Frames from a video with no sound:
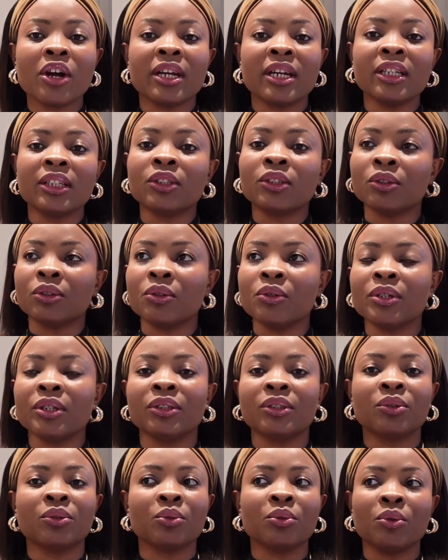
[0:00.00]
you need to do
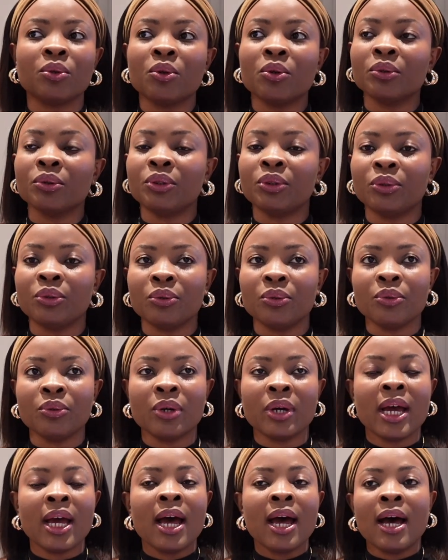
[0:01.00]
is to go to
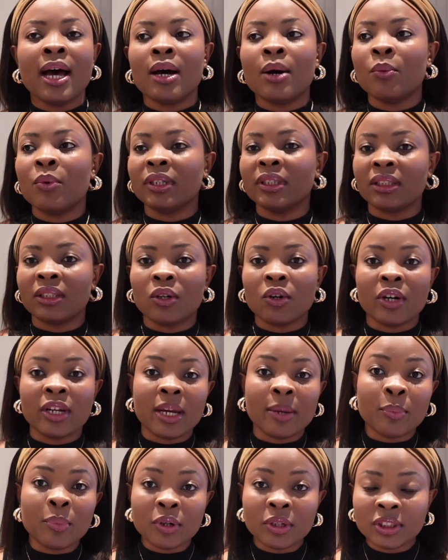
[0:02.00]

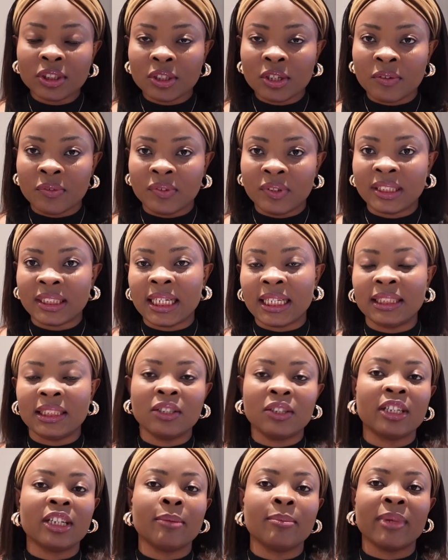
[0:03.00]
a post office and
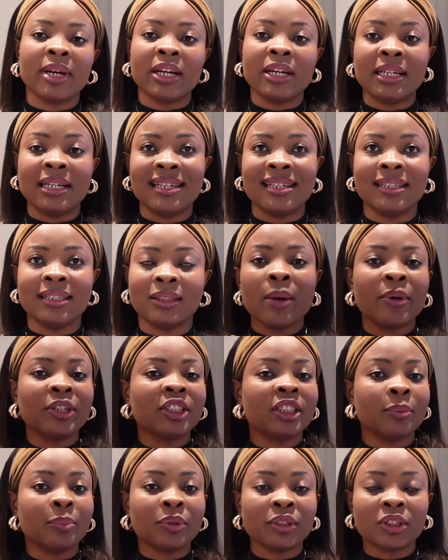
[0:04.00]
tell them that you need it. I went
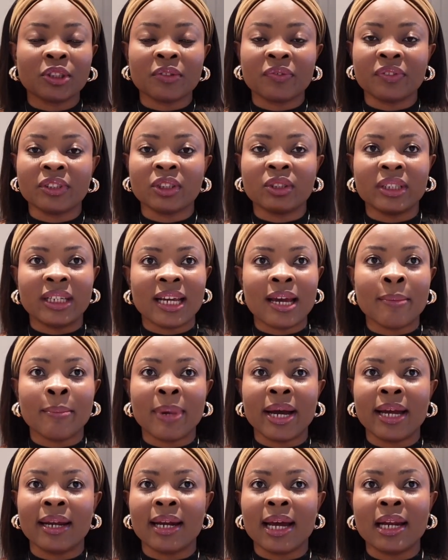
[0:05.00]
to the post office to get
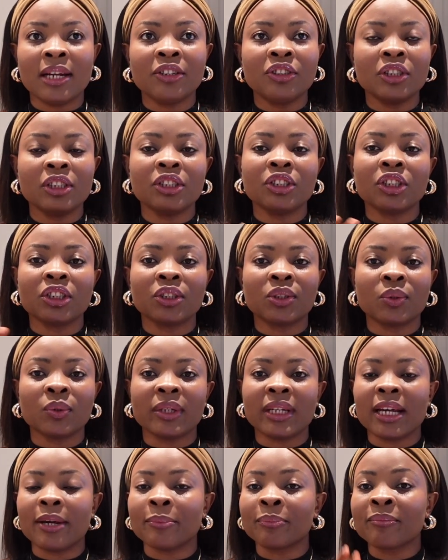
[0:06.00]
mine. I literally just told
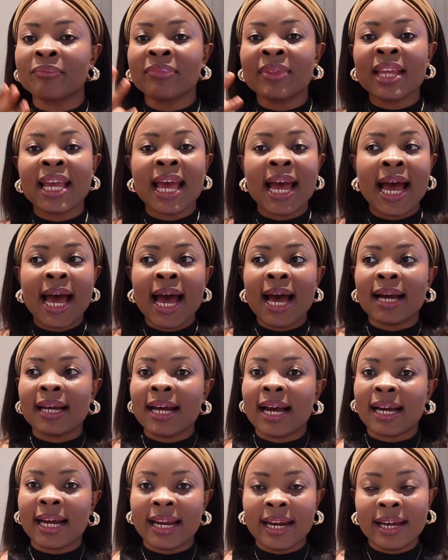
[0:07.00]
them,
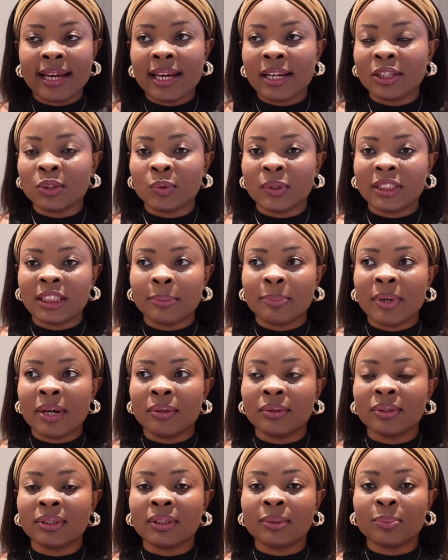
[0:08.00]
can I get the
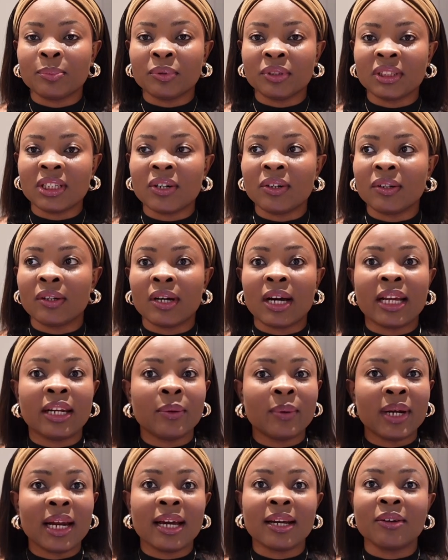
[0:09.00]
£20 postal order? And they
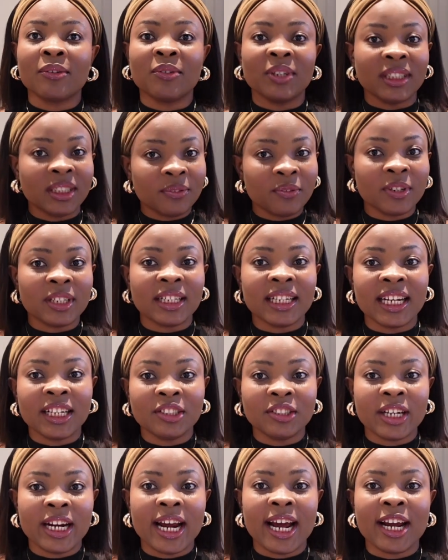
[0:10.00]
were like, is it for the
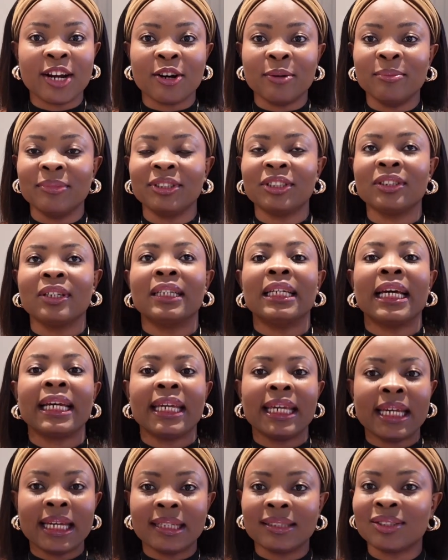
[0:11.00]
Nigerian High Commission? I'm like,
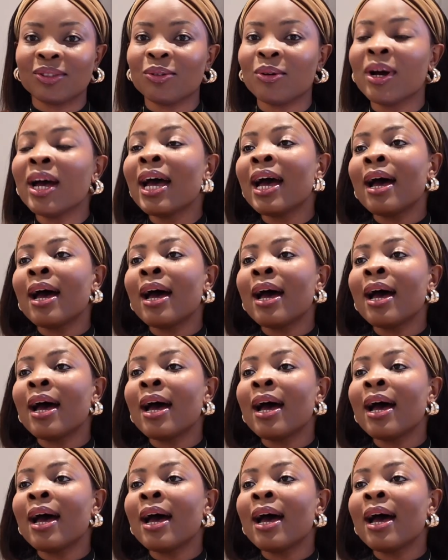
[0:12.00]
yes. So